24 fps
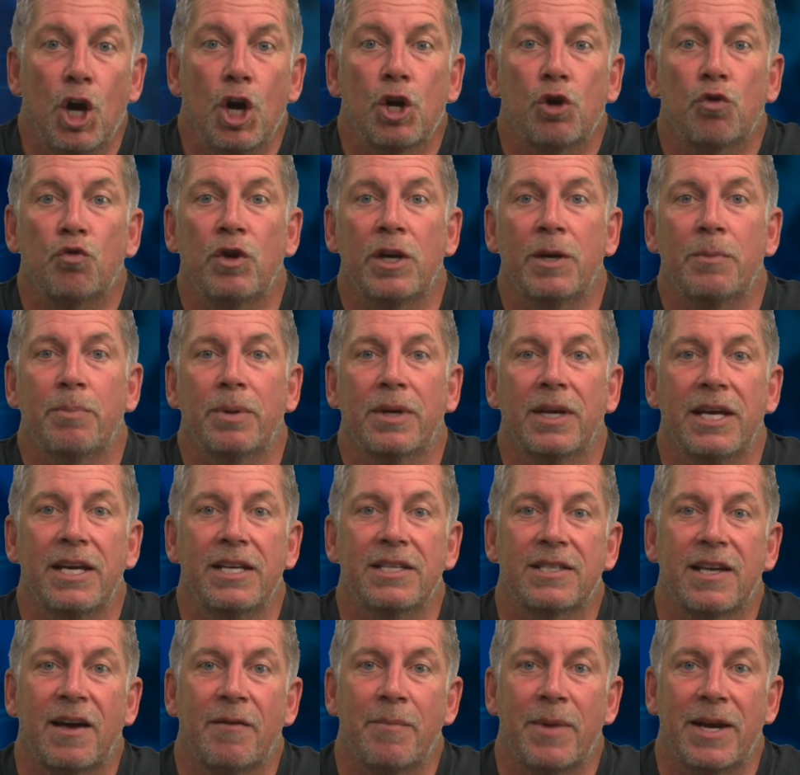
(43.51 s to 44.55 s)
Greek
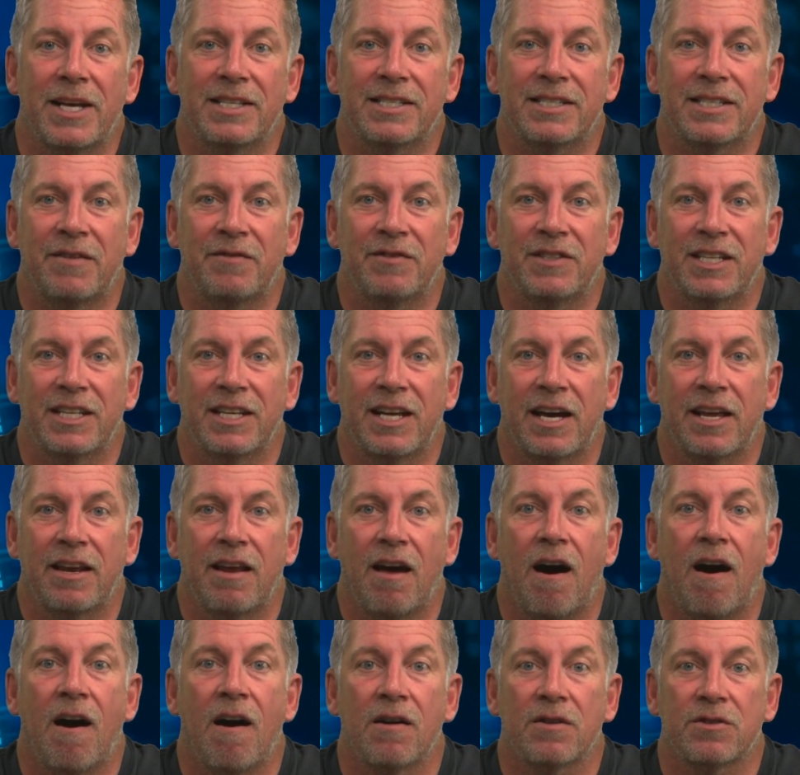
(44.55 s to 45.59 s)
police have made 79
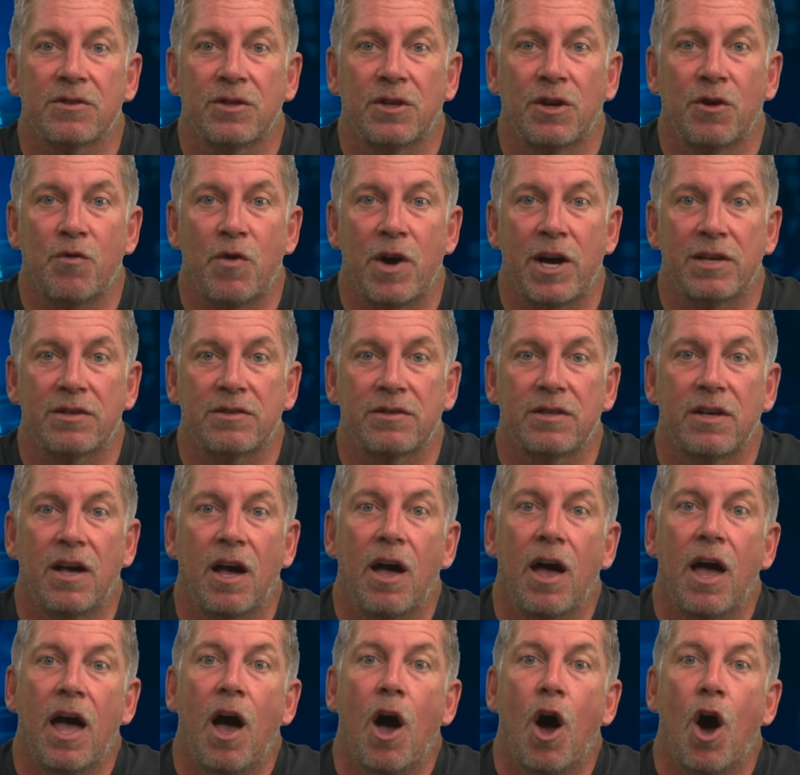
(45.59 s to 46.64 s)
arson arrests
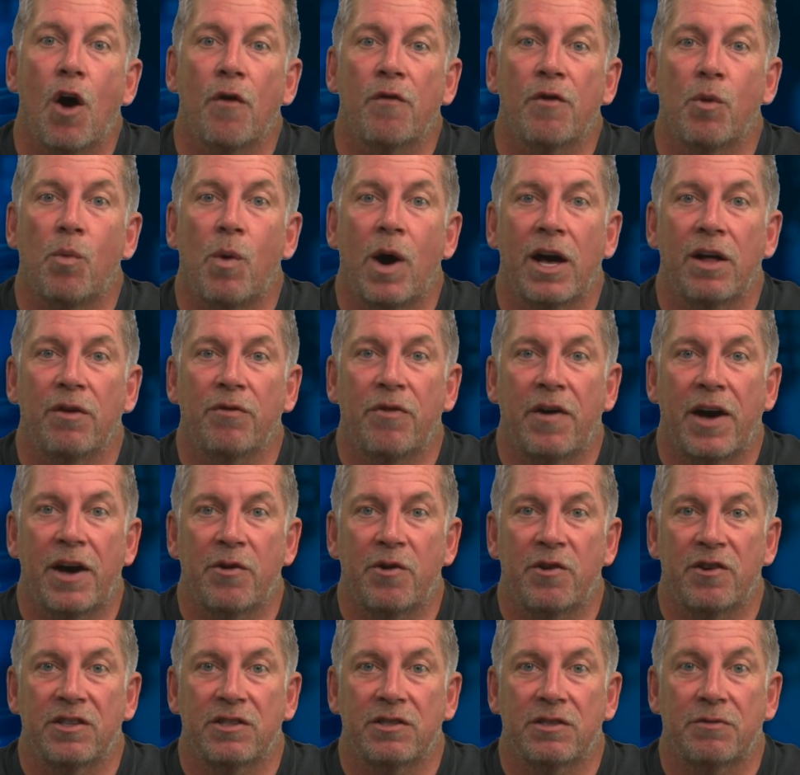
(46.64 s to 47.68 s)
over
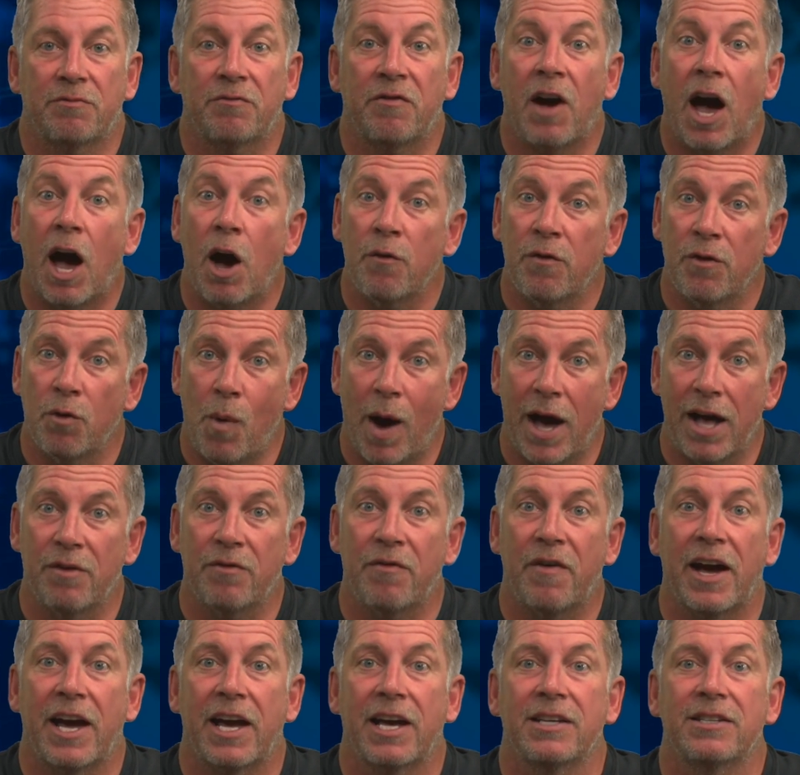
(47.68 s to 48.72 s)
wildfires
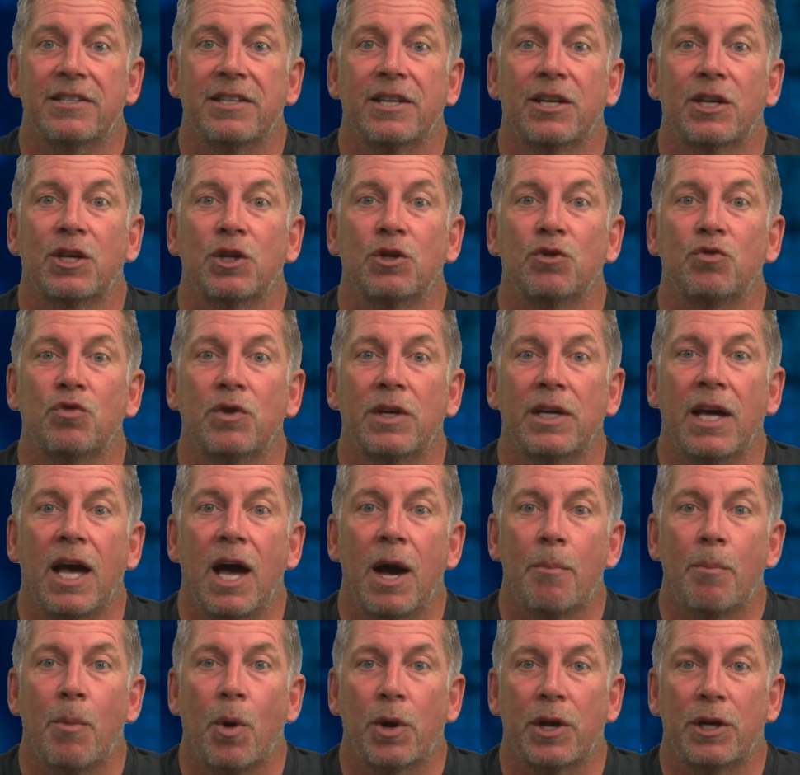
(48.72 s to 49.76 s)
in the country.
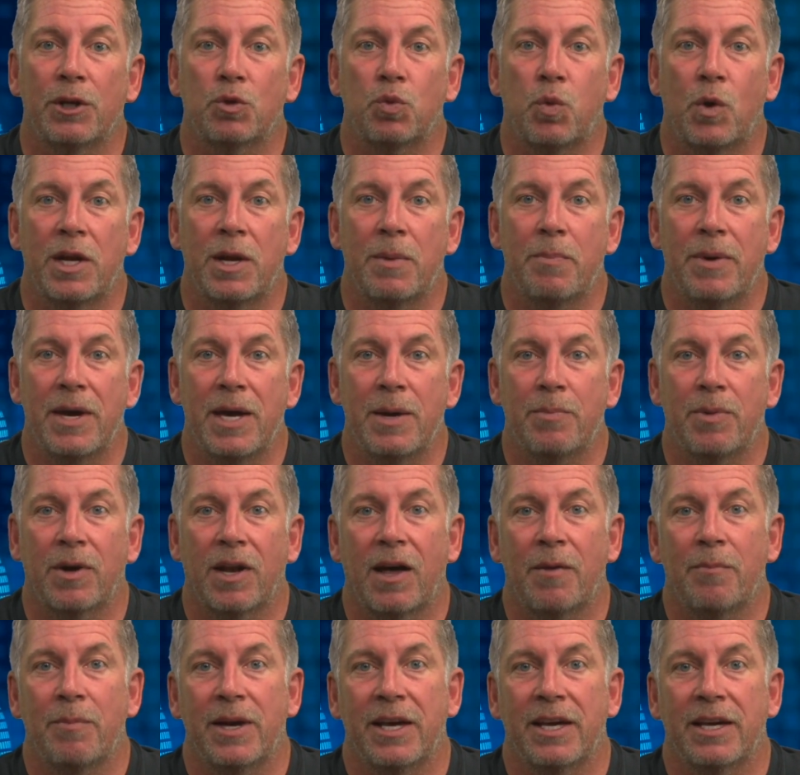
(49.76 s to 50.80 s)
More than 20 people
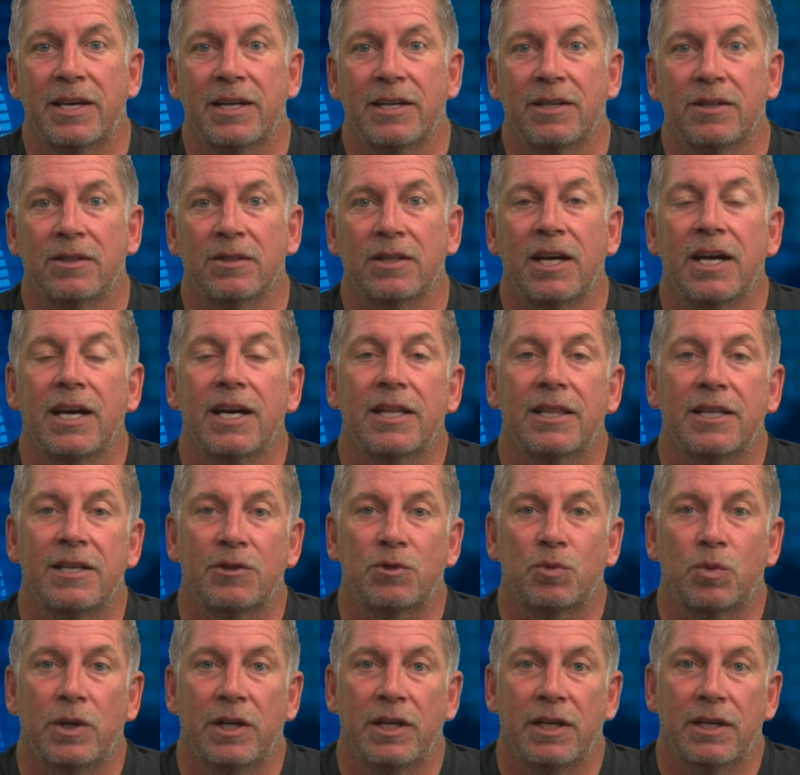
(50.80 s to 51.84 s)
have been killed
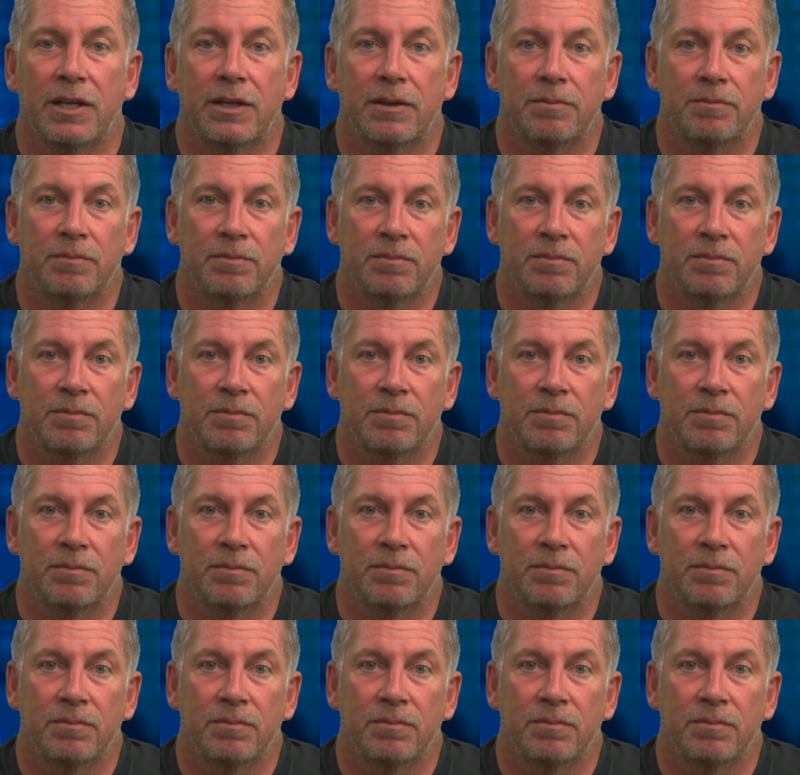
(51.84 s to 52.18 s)
this week.